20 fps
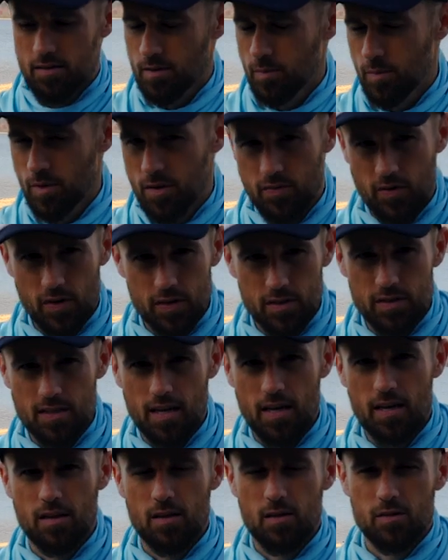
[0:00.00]
Some of the fish
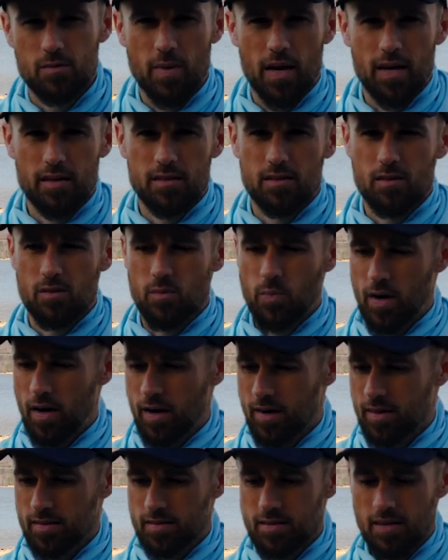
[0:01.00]
stay in those backs of those
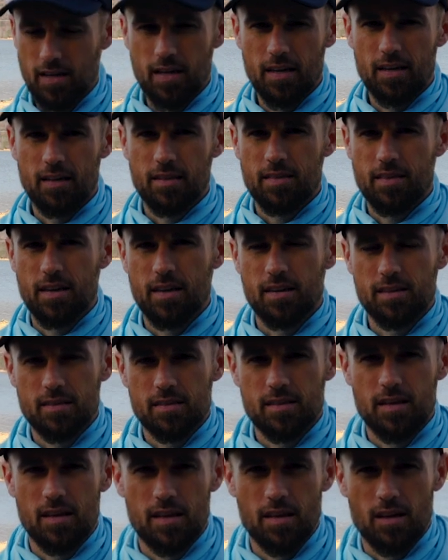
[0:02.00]
pockets.
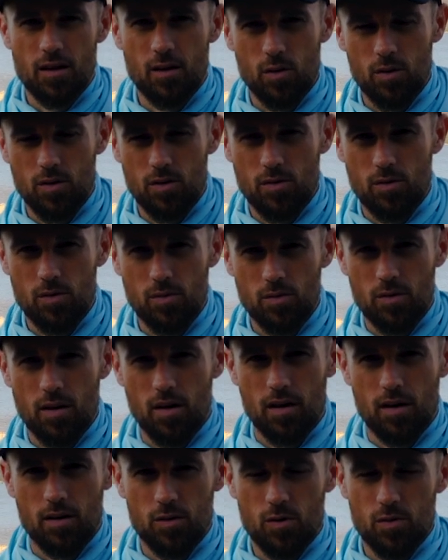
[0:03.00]
Things can get a little
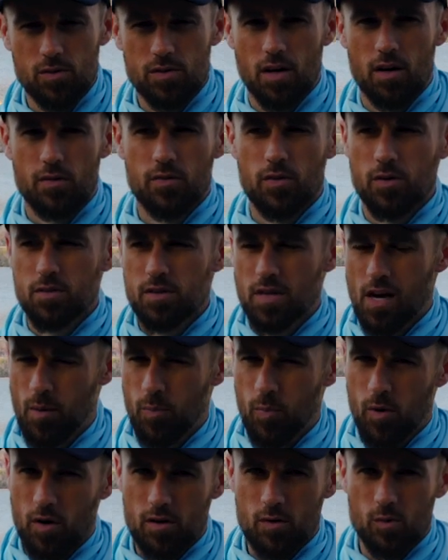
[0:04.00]
uh, little tougher.
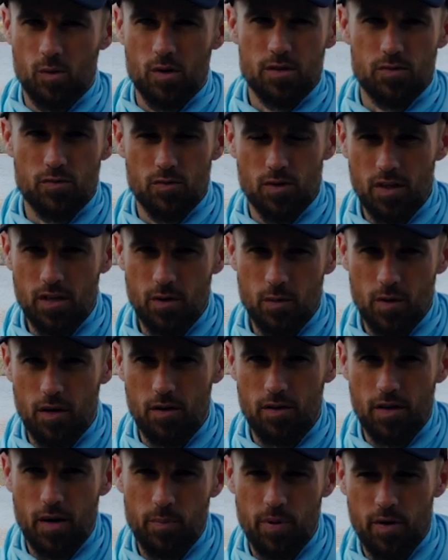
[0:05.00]
Top water works really well
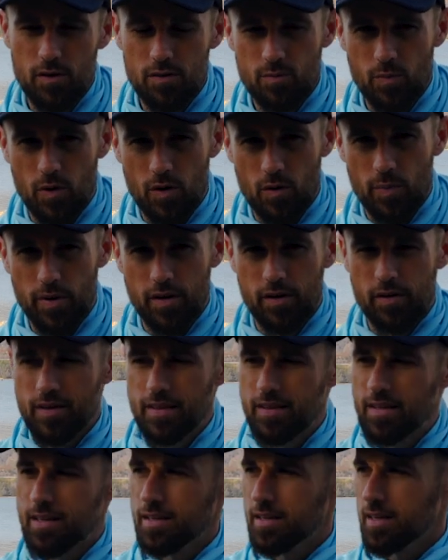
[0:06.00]
in that post-spawn period,
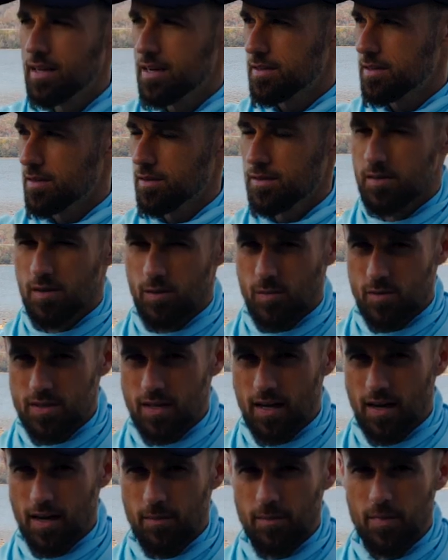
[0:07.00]
and then you get into the
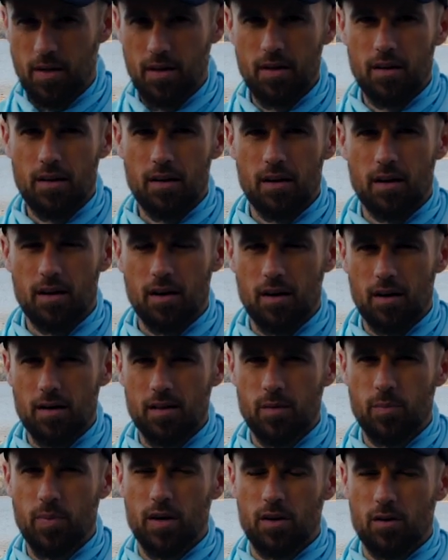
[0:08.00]
summertime. Uh,
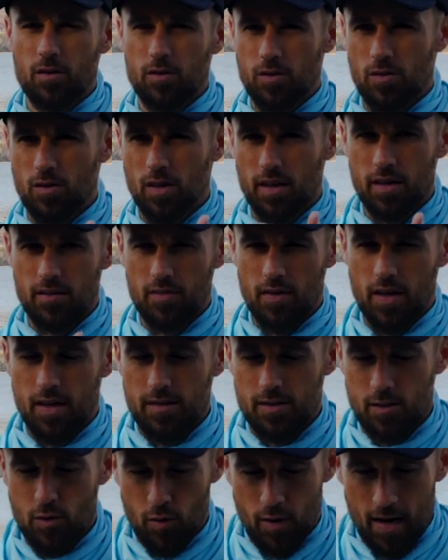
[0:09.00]
depending on your like, if it
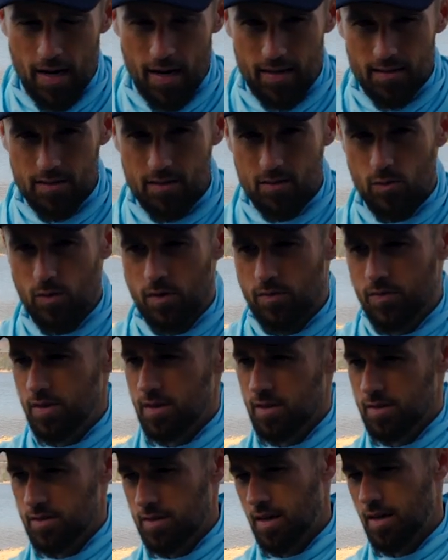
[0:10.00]
has grass or if
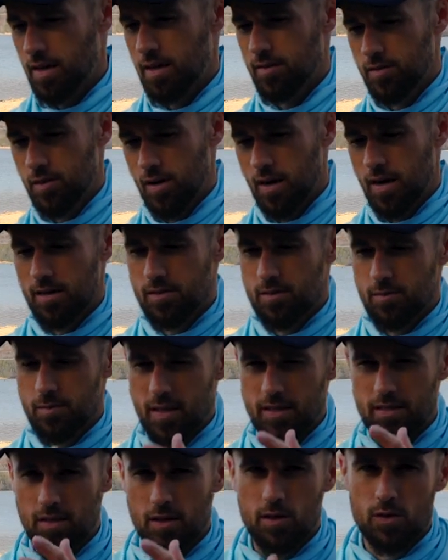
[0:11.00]
it does not have grass, it
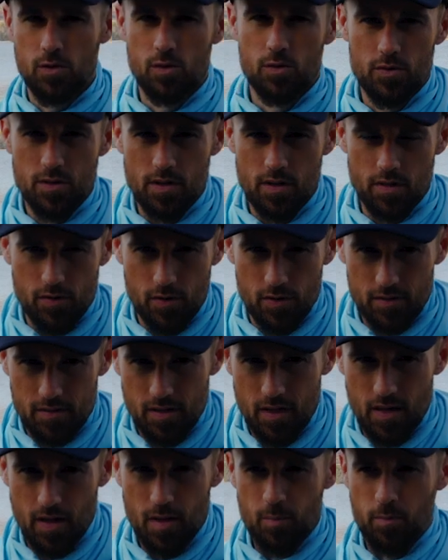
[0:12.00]
makes a huge
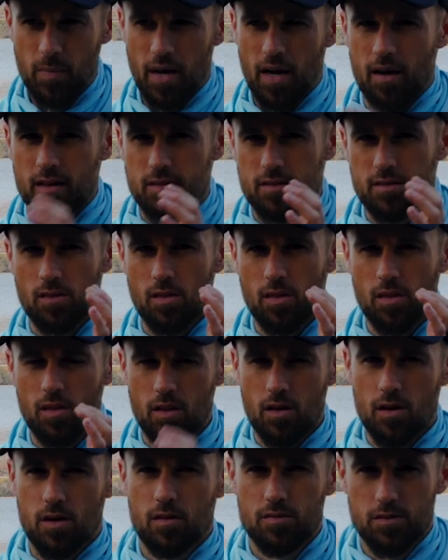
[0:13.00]
difference. Bass
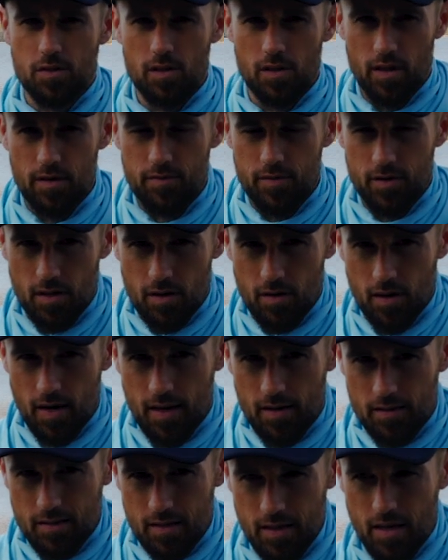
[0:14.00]
love to live in the
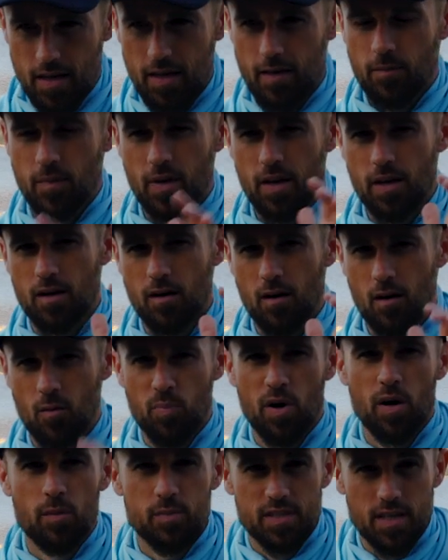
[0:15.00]
grass. It uh,
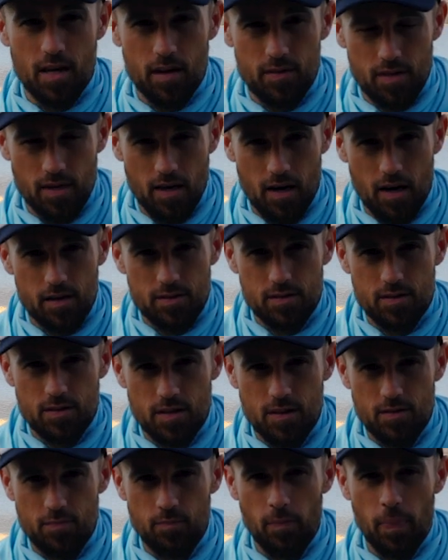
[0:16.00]
pumps out the
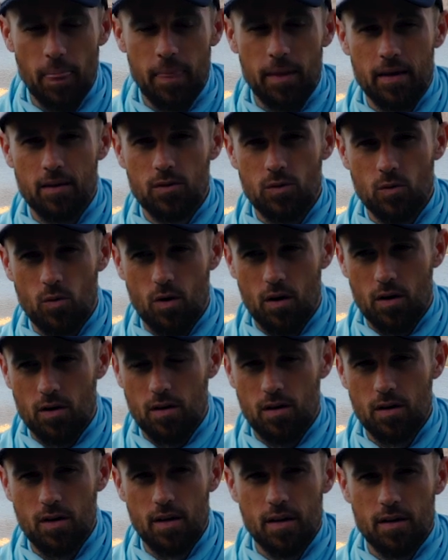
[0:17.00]
oxygen in the
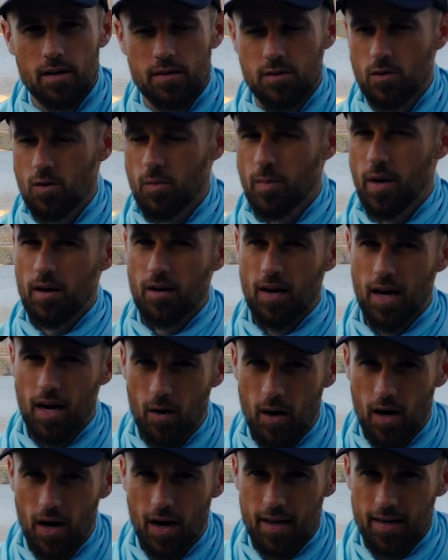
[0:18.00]
water, so no matter
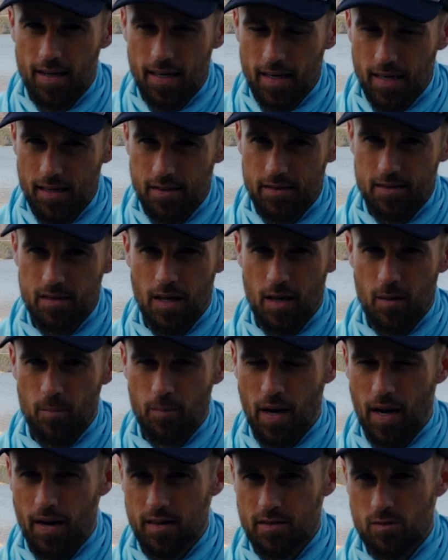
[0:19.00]
how hot it gets,
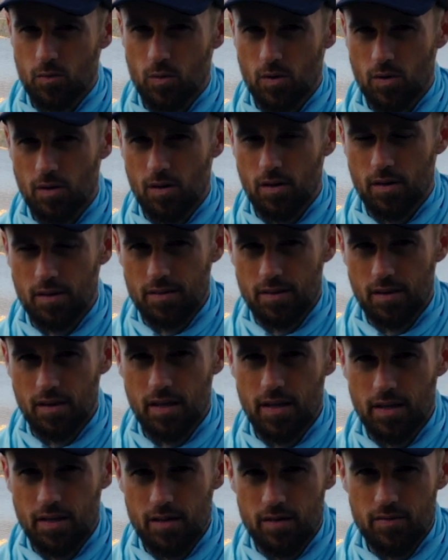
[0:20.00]
bass will
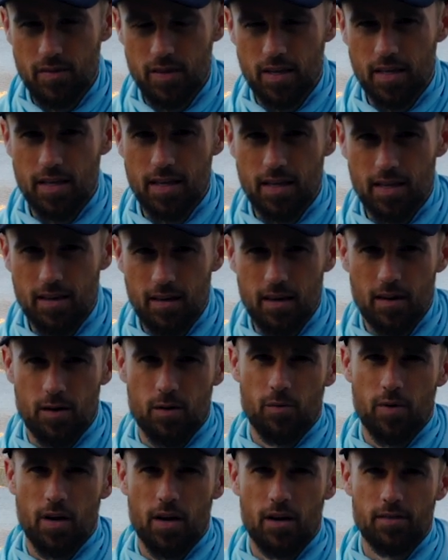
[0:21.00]
live in and
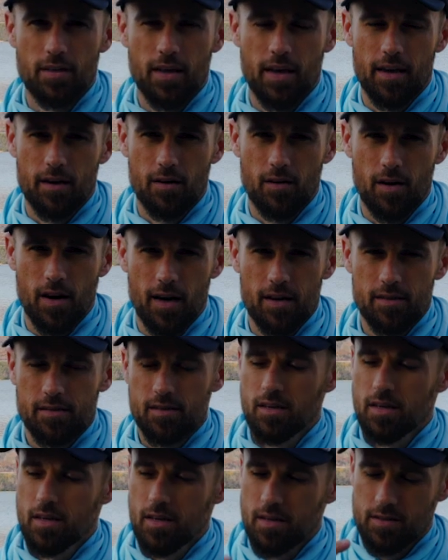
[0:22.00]
around that
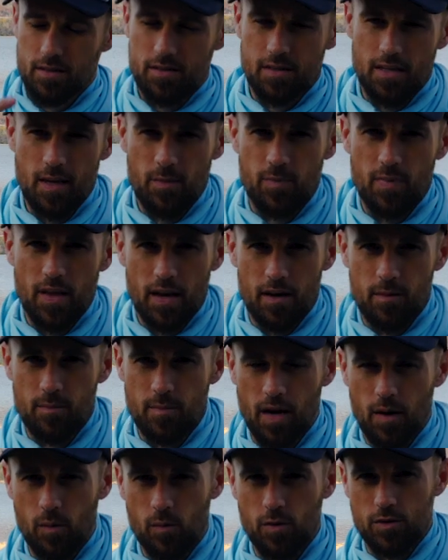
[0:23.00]
grass. Just keep that in
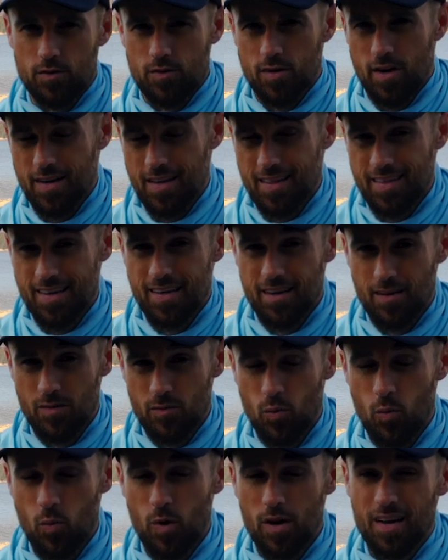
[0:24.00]
mind when you're trying to think
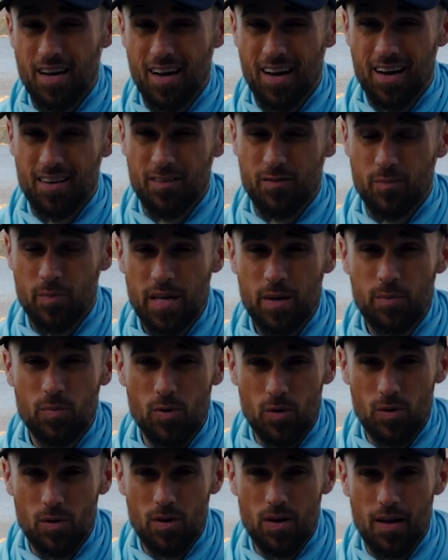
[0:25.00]
of what kind of
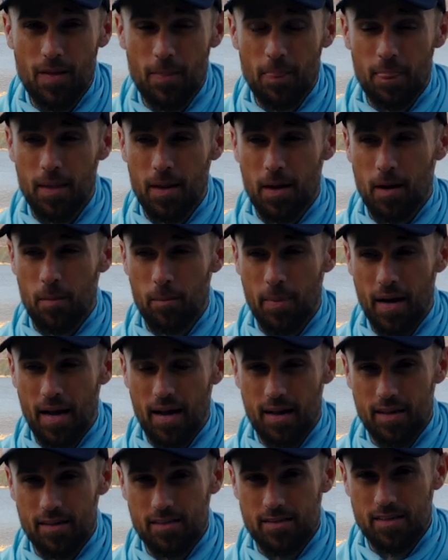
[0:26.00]
people that a
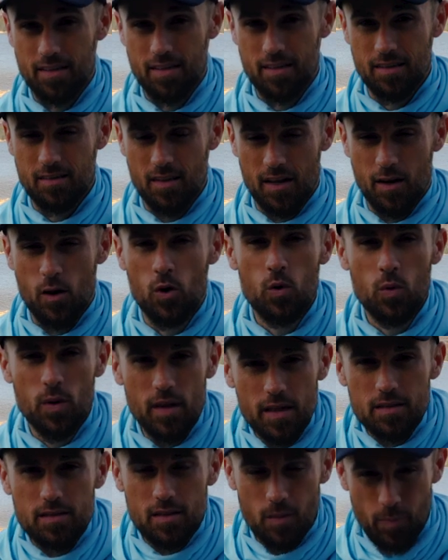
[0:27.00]
bass is. Like, who
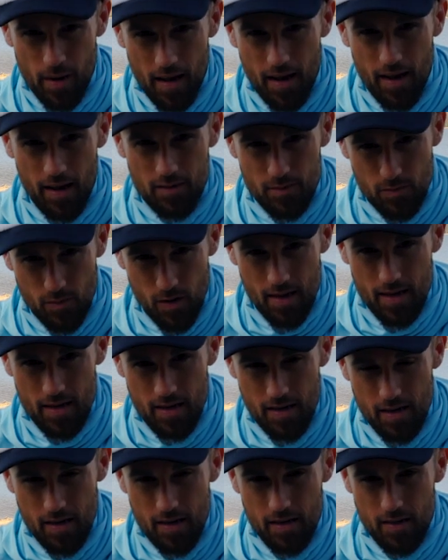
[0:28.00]
is a bass, right?
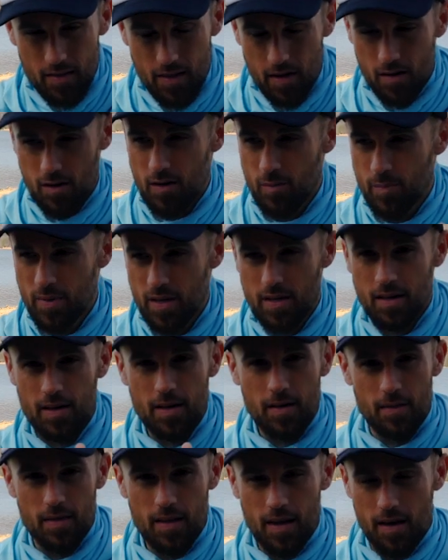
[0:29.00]
They're going to be,
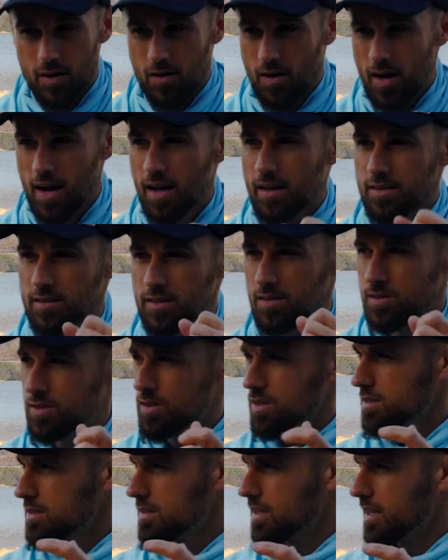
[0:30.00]
that grass is
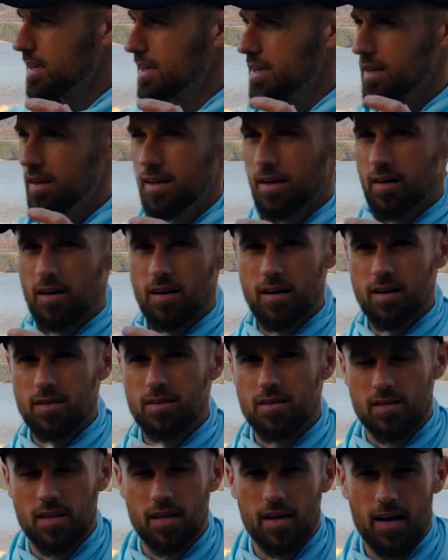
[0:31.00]
just like, uh,
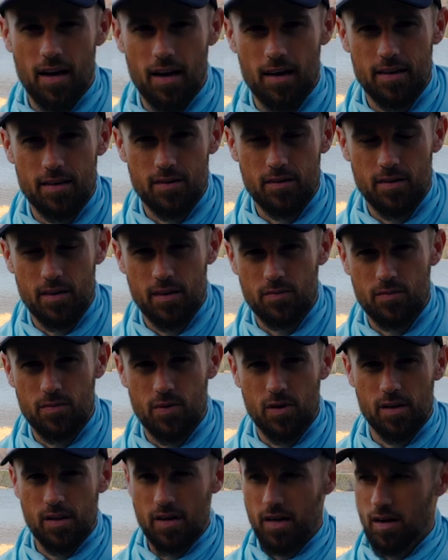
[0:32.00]
just like hiding in, in
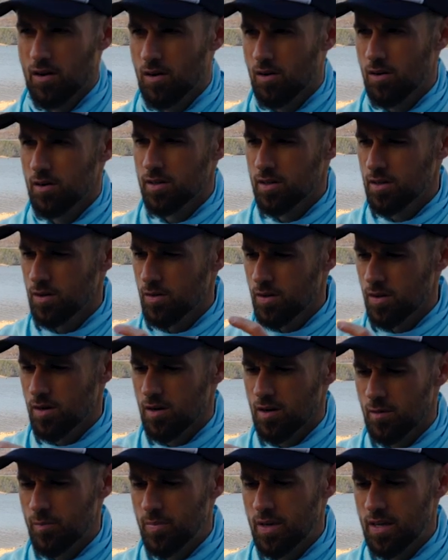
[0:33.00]
front of that car. You know, they're
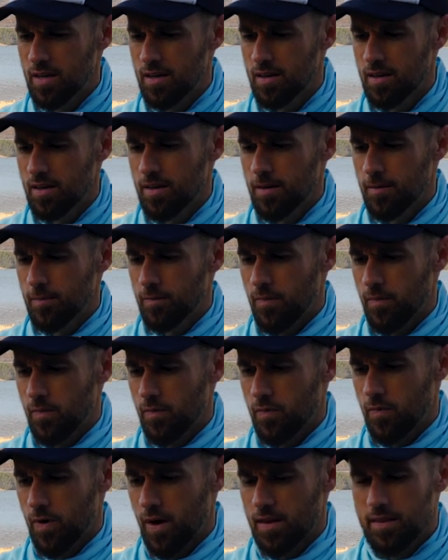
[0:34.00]
going to be
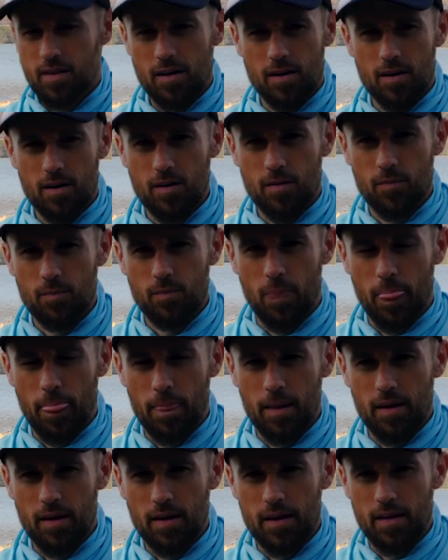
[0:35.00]
right there
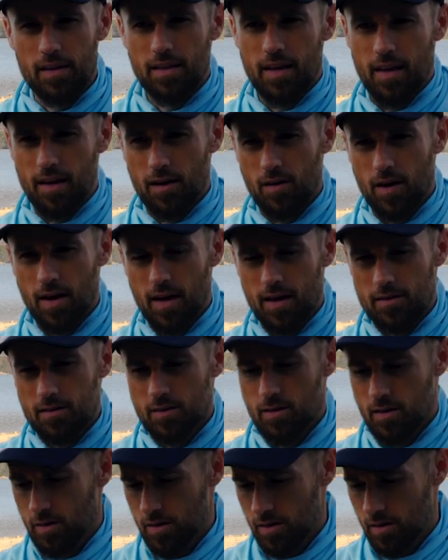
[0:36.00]
in that
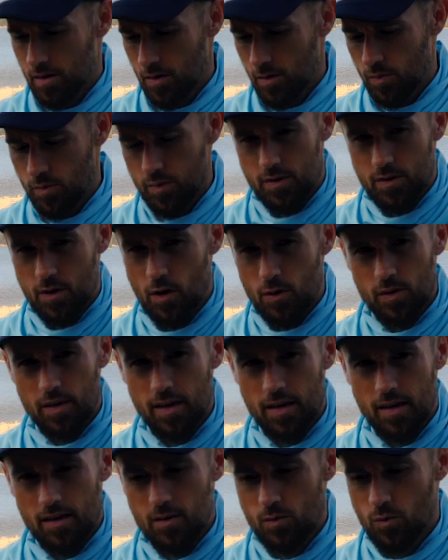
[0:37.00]
grass, you know,
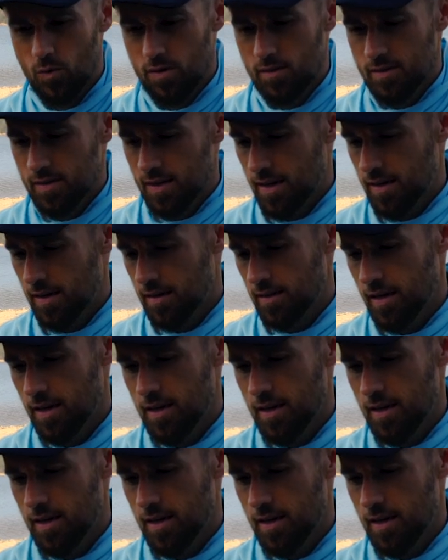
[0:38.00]
totally hidden one second.